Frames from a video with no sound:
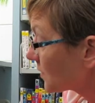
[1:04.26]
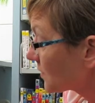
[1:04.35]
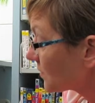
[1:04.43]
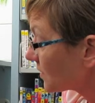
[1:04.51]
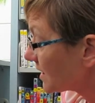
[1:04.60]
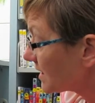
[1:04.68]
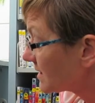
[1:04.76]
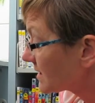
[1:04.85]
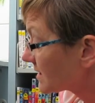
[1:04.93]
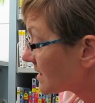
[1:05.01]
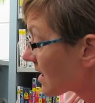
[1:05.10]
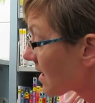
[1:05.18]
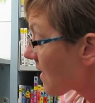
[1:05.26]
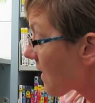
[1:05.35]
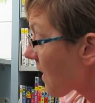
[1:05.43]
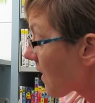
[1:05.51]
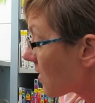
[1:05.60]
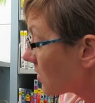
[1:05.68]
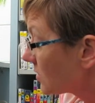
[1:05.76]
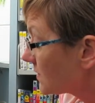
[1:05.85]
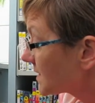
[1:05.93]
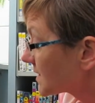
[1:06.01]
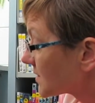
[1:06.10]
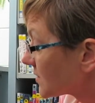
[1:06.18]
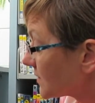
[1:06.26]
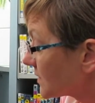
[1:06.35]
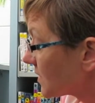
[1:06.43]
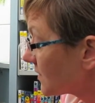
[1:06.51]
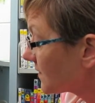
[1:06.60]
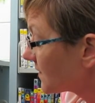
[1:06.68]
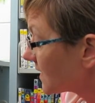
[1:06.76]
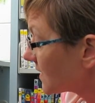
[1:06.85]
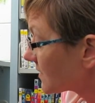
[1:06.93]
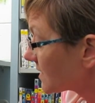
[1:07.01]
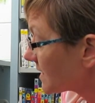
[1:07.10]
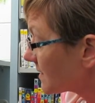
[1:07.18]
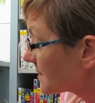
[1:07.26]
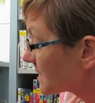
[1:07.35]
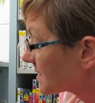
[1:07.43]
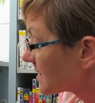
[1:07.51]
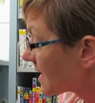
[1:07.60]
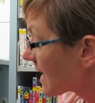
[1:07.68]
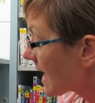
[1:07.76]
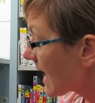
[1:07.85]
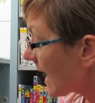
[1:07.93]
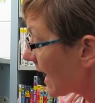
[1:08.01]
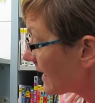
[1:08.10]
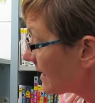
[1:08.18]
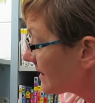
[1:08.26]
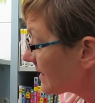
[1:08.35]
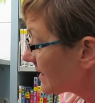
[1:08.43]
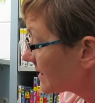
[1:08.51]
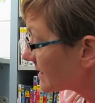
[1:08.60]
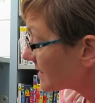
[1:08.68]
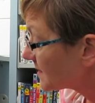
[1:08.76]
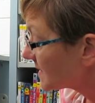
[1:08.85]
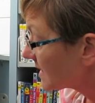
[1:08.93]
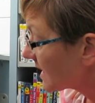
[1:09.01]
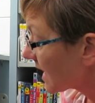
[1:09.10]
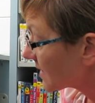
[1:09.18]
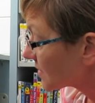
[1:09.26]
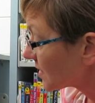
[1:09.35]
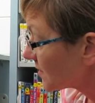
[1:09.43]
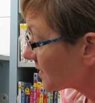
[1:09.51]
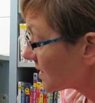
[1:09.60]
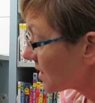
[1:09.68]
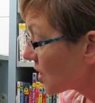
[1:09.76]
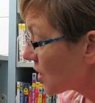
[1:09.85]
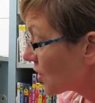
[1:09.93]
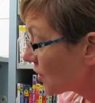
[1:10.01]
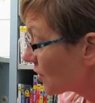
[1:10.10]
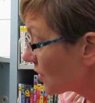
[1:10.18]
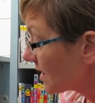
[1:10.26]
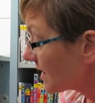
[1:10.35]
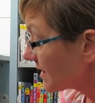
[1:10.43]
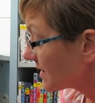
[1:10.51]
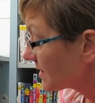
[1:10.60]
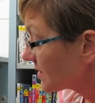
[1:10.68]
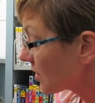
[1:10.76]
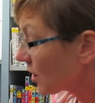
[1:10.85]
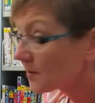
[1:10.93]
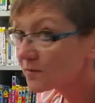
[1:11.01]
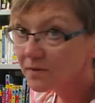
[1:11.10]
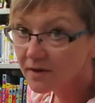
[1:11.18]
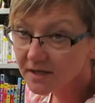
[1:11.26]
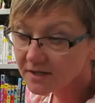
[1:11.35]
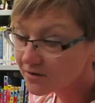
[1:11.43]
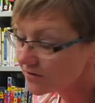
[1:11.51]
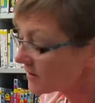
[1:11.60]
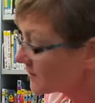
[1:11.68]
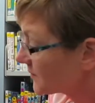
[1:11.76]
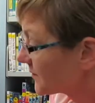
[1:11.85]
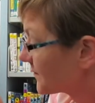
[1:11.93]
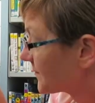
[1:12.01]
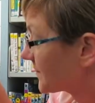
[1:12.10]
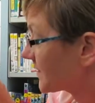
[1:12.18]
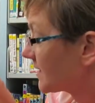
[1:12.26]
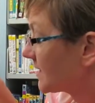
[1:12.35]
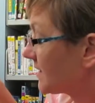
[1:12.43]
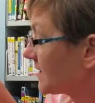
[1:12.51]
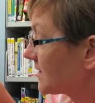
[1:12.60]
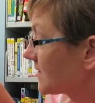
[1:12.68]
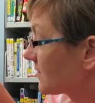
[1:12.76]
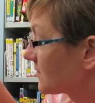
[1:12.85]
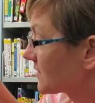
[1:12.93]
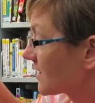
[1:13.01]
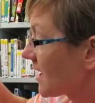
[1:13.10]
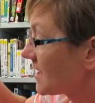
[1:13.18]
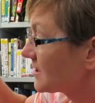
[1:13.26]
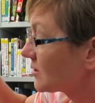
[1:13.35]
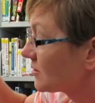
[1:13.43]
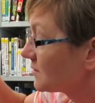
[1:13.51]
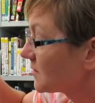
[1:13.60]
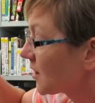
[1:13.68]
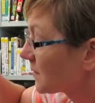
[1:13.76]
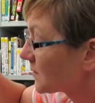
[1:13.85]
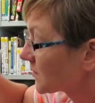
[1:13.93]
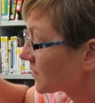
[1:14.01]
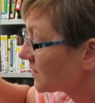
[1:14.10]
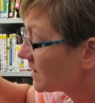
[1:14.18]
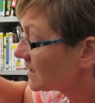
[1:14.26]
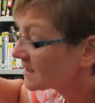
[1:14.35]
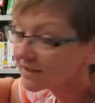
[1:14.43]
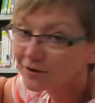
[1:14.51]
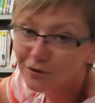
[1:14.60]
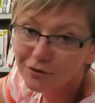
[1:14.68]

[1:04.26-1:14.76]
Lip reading: with cookies. Olives served on fingertips. Anything dipped in ketchup. Cookies topped with ice cream. So there's ice cream topped with cookies and